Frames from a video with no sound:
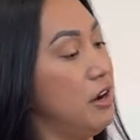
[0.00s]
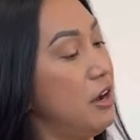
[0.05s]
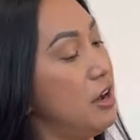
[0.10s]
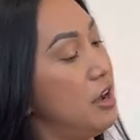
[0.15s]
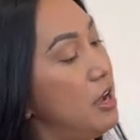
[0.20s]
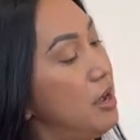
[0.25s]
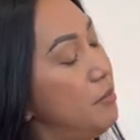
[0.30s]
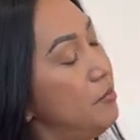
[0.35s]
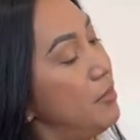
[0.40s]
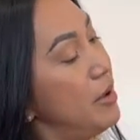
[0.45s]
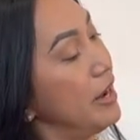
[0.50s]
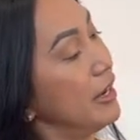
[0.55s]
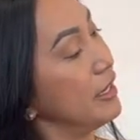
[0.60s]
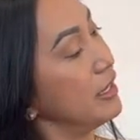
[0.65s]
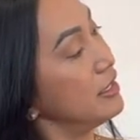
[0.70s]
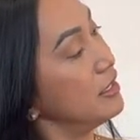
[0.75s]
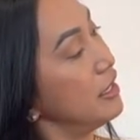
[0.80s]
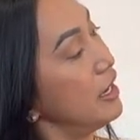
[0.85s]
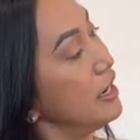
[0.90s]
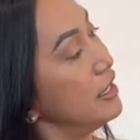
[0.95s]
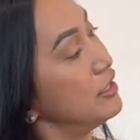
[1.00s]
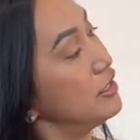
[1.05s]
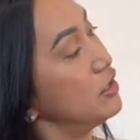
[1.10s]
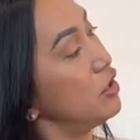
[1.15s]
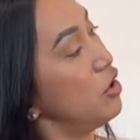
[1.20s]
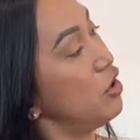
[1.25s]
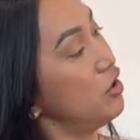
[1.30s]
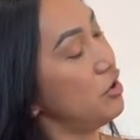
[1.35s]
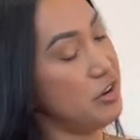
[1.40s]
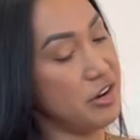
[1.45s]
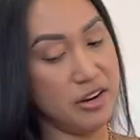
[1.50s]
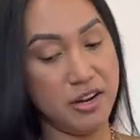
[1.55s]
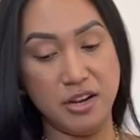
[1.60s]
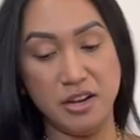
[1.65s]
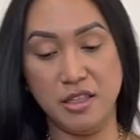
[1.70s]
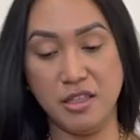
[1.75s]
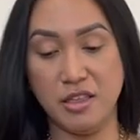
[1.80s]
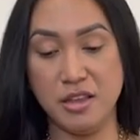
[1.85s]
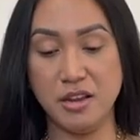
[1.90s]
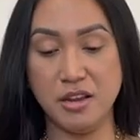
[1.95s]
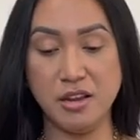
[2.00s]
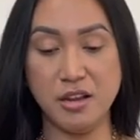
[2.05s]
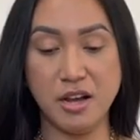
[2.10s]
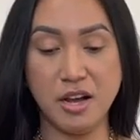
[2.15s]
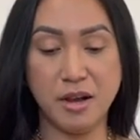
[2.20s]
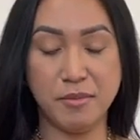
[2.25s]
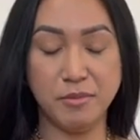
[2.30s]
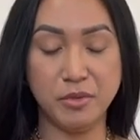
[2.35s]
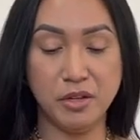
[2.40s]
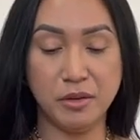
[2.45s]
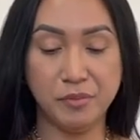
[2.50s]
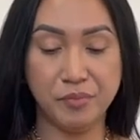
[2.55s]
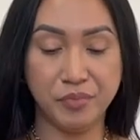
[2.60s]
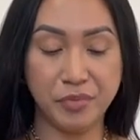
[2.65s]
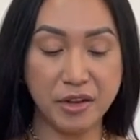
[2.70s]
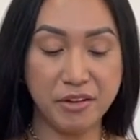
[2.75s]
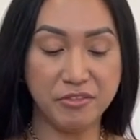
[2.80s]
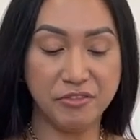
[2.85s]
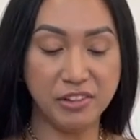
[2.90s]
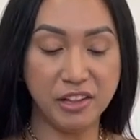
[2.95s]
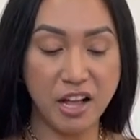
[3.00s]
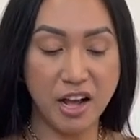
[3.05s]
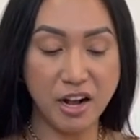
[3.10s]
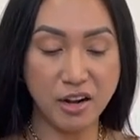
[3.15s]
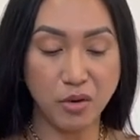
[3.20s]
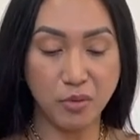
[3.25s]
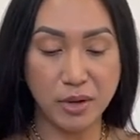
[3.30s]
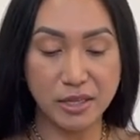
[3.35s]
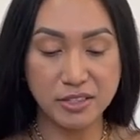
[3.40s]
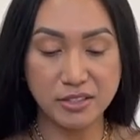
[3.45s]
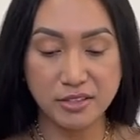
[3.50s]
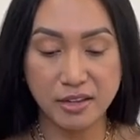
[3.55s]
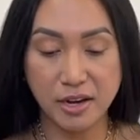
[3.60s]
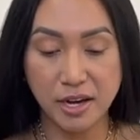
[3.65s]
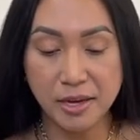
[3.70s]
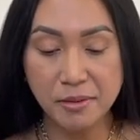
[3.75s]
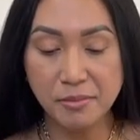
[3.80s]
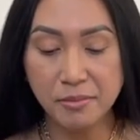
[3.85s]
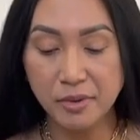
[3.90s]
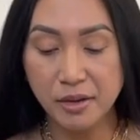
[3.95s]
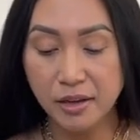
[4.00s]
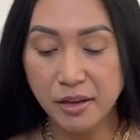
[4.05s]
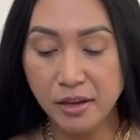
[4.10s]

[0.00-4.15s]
I saw her in the vlog one time.